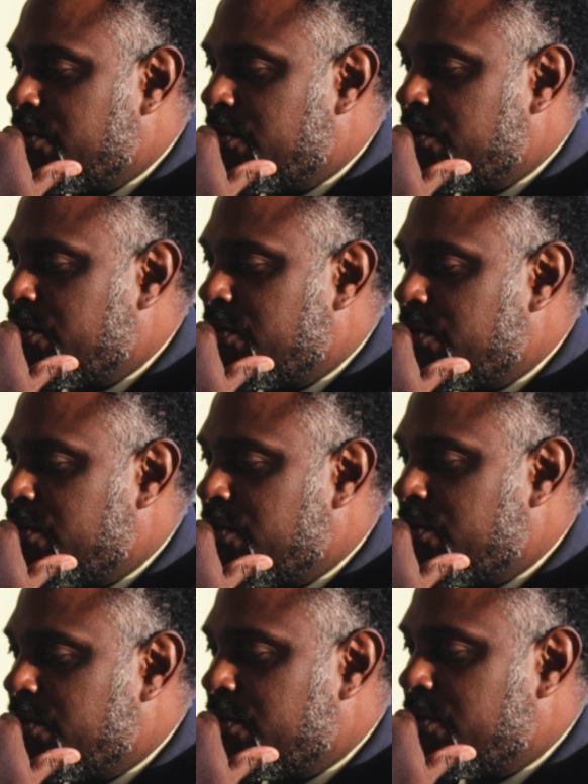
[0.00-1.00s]
and management
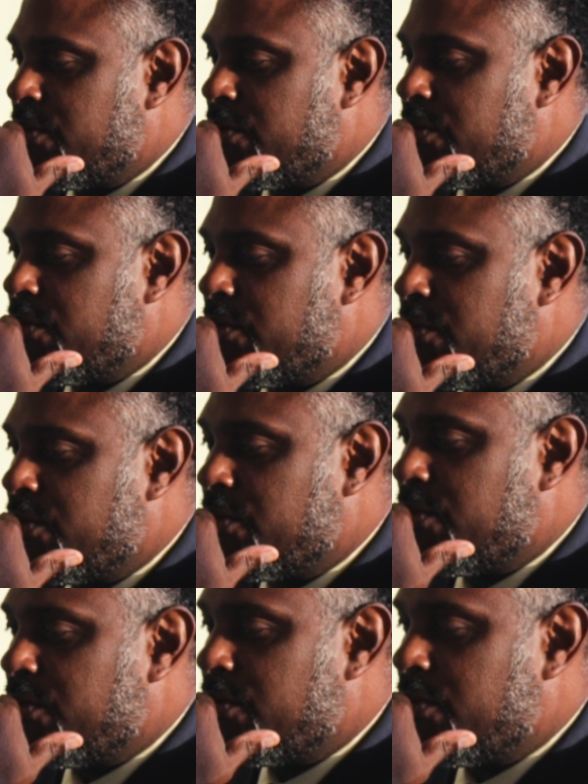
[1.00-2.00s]
folks, and
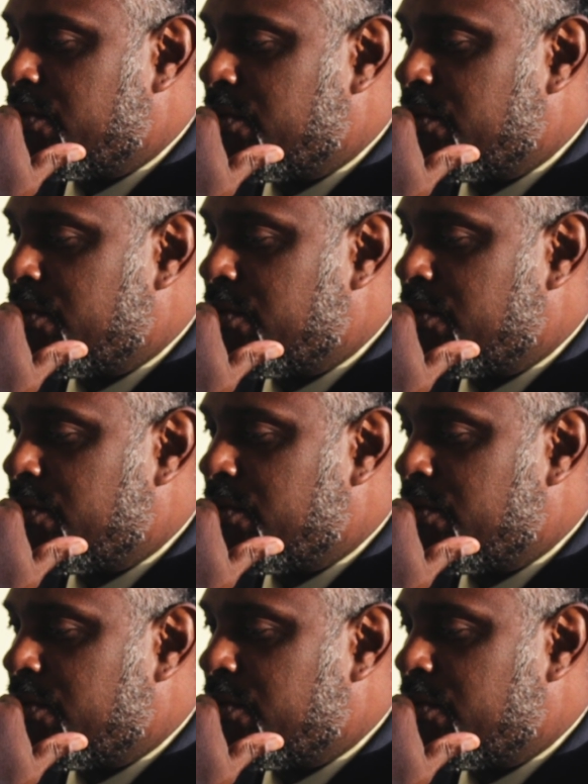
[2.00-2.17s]
certainly